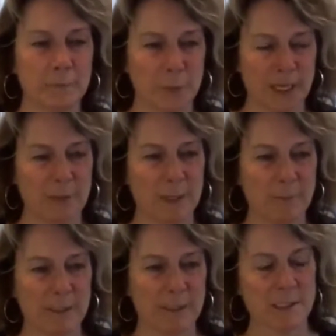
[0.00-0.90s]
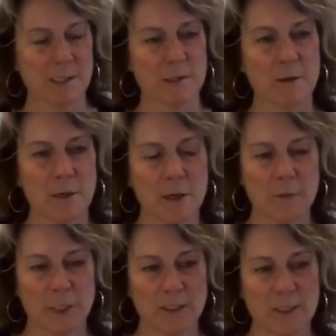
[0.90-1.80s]
bookkeeping business. It's called
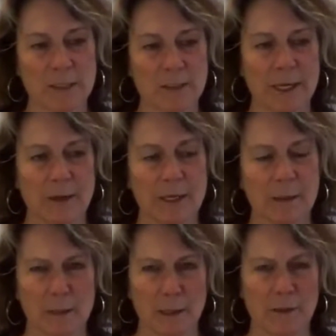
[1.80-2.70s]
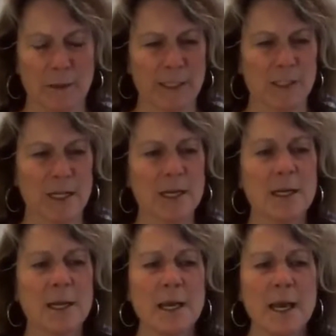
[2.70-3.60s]
Clearwater Cloud Accounting. I think I already mentioned that.
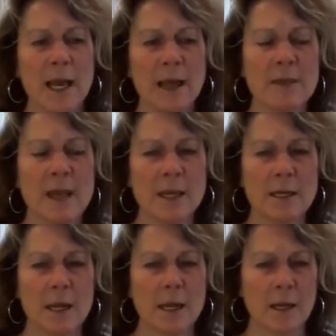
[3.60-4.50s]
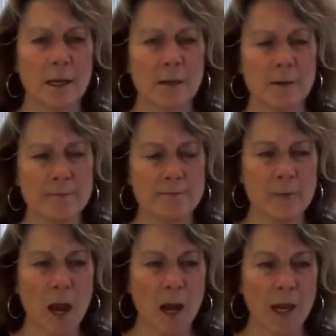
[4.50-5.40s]
And then
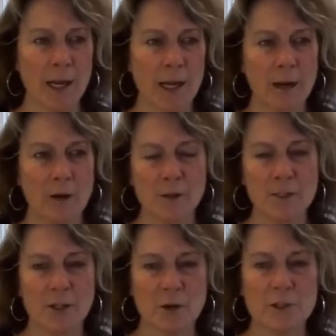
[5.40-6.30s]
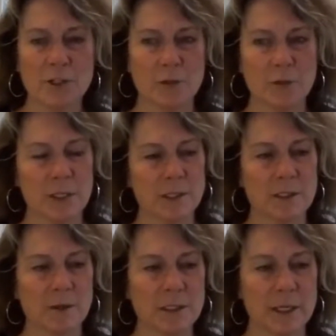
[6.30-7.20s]
I also do
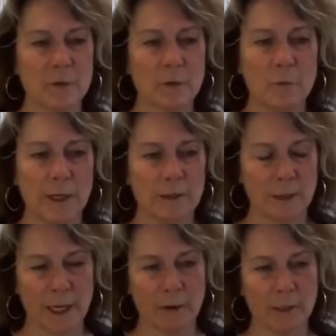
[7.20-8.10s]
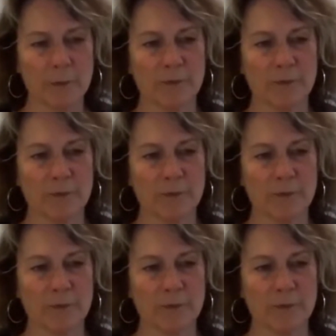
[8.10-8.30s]
consulting with accounting